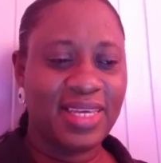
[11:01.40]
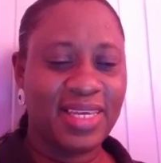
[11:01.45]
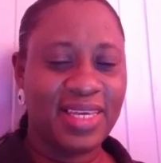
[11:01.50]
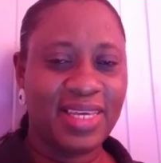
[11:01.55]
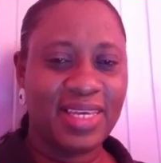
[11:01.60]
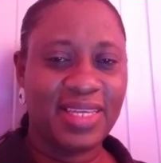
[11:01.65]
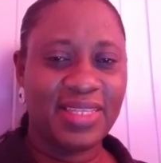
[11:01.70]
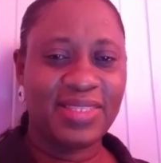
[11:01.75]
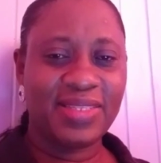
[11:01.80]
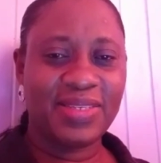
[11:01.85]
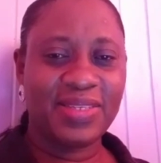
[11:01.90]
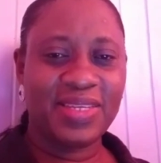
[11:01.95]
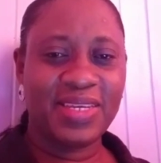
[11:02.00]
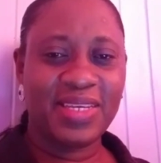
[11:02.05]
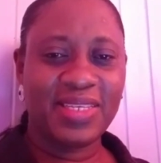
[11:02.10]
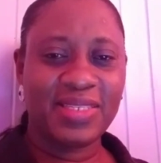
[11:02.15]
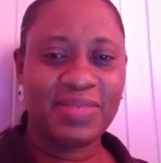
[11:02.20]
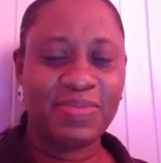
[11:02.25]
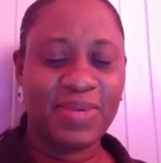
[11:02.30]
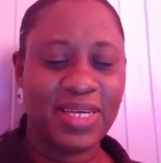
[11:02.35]
and
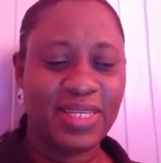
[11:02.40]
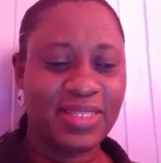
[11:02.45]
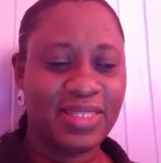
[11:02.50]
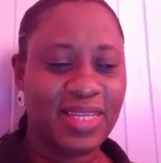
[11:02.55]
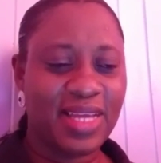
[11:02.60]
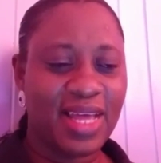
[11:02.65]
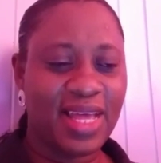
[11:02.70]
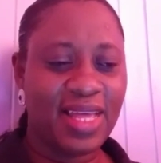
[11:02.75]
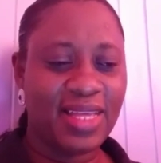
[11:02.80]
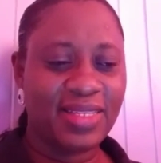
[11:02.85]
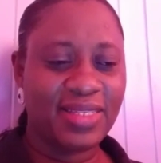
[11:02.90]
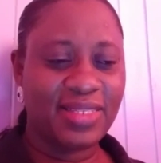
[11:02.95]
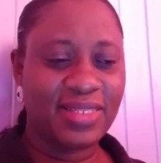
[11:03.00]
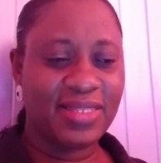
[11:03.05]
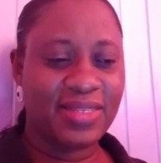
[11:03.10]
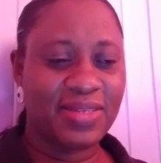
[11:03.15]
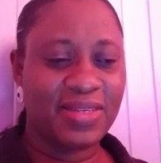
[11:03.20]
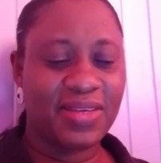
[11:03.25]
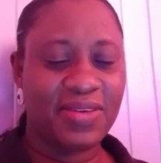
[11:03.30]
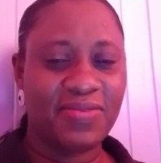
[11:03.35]
today is my
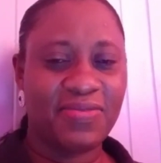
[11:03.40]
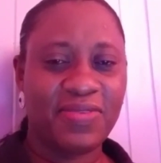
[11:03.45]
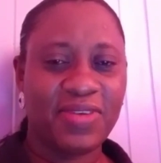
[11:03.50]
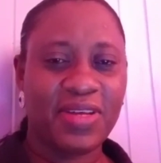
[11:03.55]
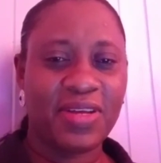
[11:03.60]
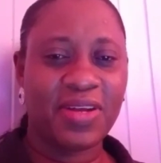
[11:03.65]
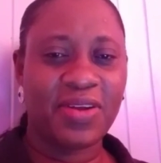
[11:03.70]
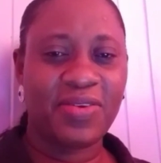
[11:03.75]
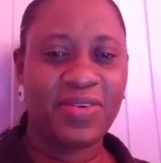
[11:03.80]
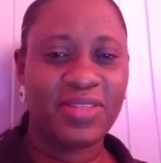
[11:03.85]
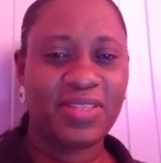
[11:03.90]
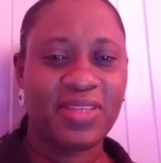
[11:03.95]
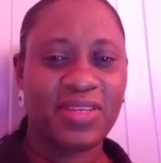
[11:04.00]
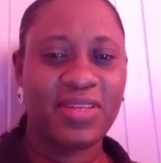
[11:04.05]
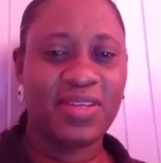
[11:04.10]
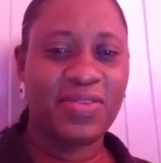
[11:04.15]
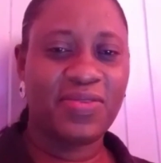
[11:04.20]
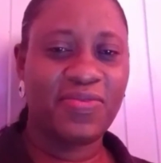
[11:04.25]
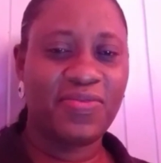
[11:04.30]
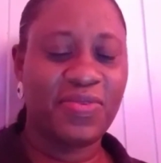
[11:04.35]
task to give a
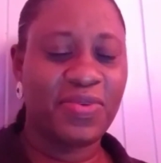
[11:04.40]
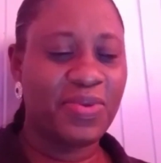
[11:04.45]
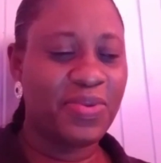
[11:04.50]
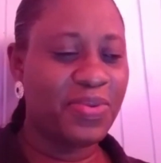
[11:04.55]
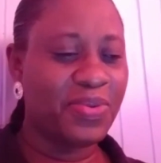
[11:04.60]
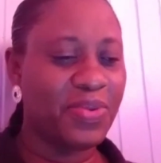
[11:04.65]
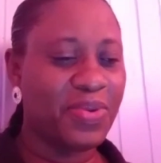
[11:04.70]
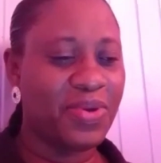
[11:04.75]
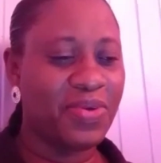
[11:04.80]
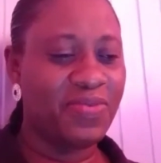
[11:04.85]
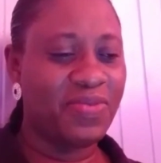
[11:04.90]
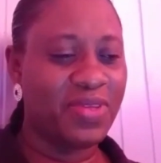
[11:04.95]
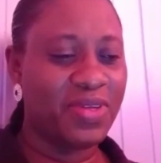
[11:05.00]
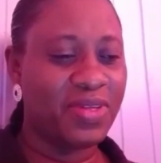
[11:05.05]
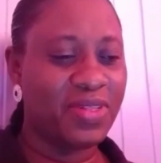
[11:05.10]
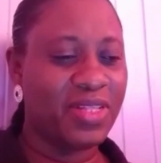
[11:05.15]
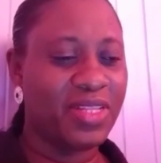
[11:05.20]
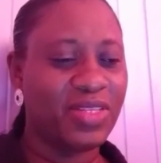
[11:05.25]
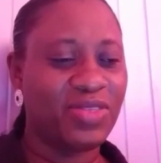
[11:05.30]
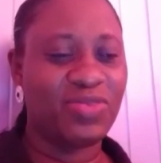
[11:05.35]
critical view of
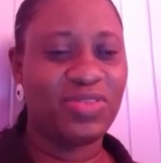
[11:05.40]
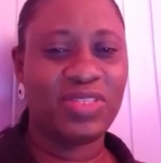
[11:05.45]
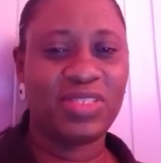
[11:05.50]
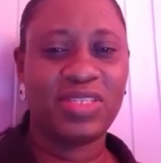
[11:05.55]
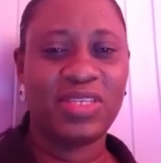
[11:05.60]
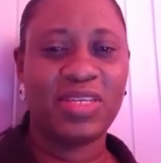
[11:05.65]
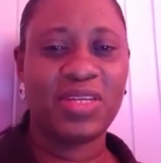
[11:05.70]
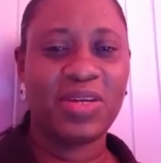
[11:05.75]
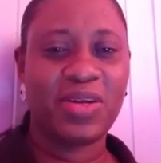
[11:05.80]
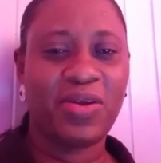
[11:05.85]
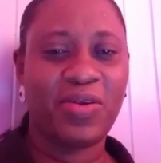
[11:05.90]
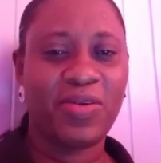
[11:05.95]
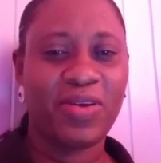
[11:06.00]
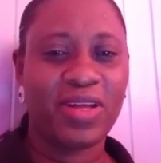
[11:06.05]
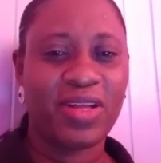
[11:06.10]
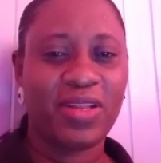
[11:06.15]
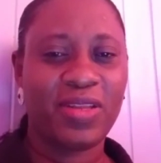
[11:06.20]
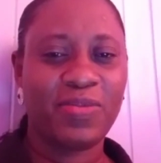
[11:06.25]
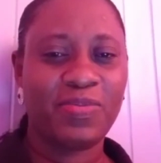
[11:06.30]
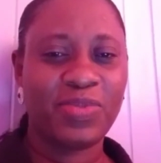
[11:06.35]
the literacy
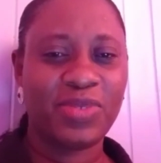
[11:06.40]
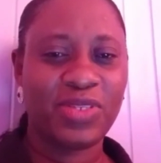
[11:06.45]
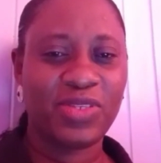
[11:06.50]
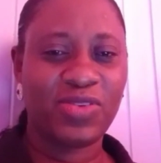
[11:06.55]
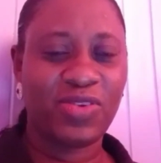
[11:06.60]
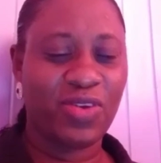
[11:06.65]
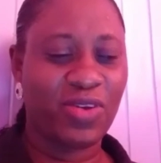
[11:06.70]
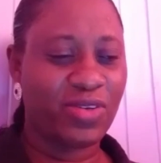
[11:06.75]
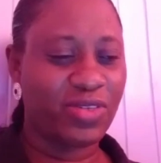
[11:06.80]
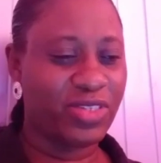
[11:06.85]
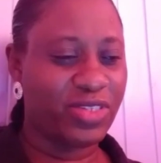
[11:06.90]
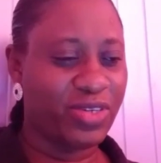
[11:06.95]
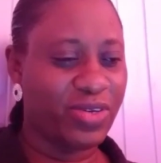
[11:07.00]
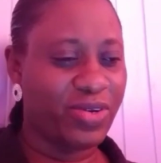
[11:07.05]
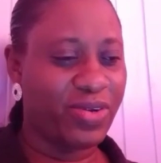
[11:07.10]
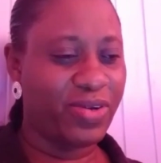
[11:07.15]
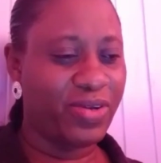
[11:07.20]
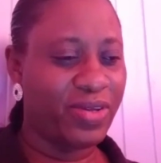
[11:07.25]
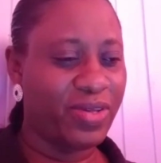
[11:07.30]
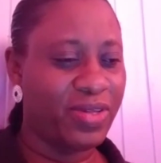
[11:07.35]
curriculum
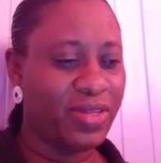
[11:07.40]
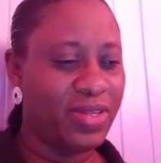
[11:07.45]
structure